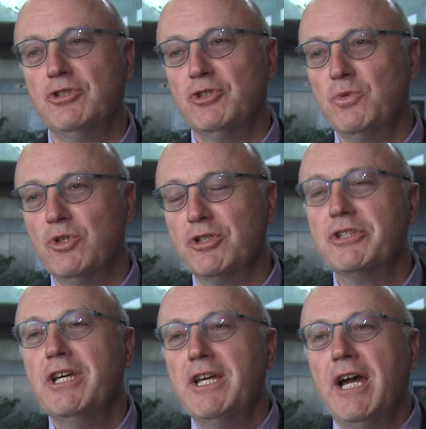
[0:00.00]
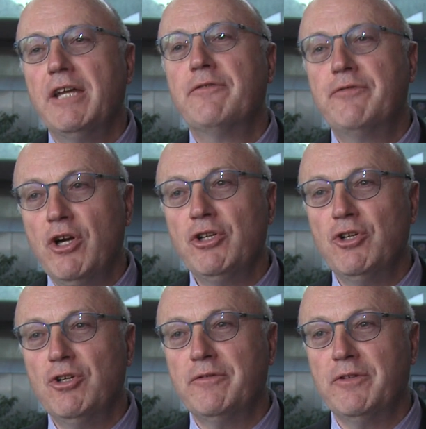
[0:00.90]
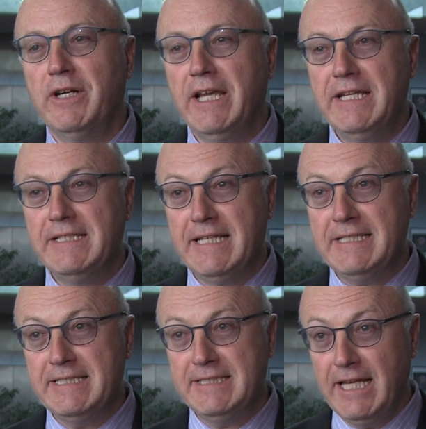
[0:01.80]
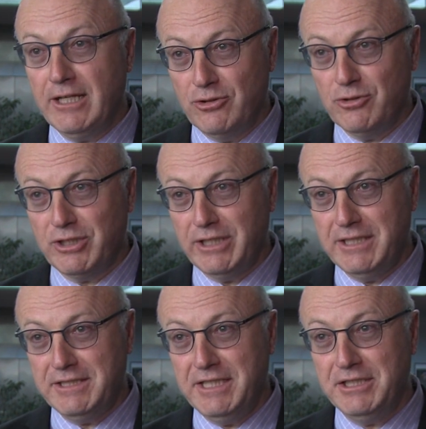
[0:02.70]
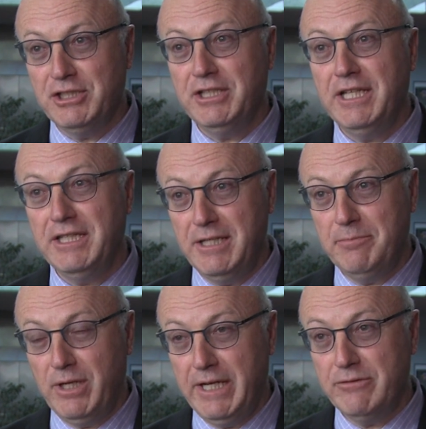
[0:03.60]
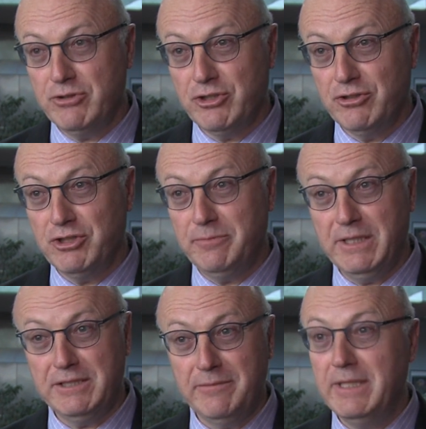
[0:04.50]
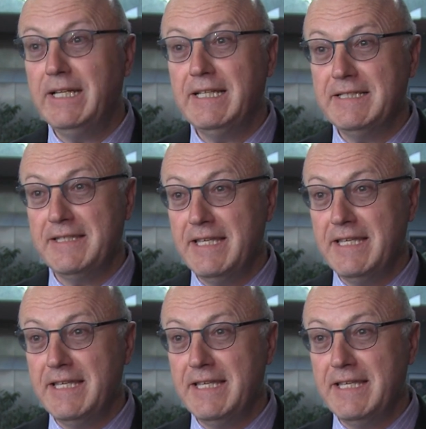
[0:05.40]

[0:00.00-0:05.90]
around the world, and Fraunhofer is a stellar organization in the applied research space. I mean, it is